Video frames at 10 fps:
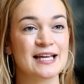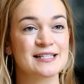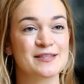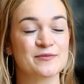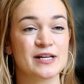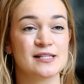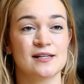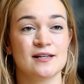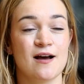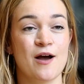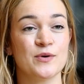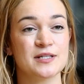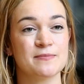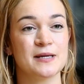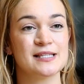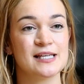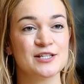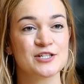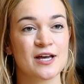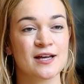It's the reason I want to be a
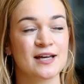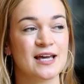teacher.